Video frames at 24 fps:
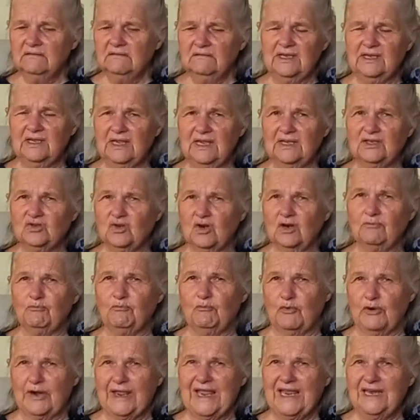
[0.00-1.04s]
It is
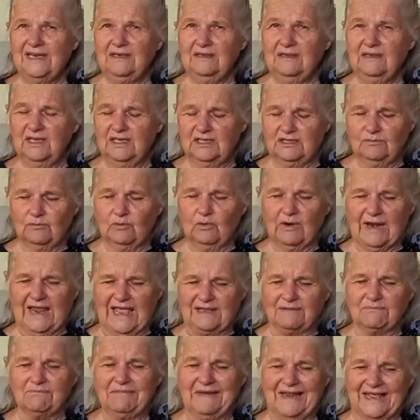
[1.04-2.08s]
not bread, it's more
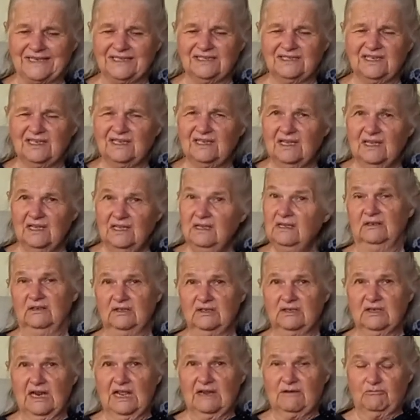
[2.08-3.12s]
like plastic,
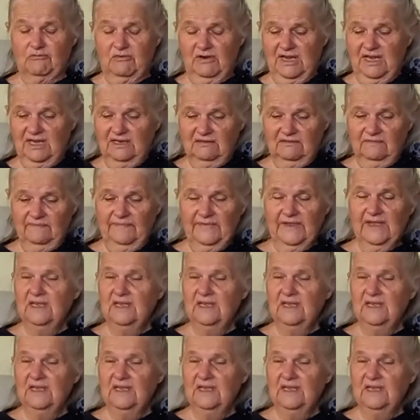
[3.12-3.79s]
looks like bread.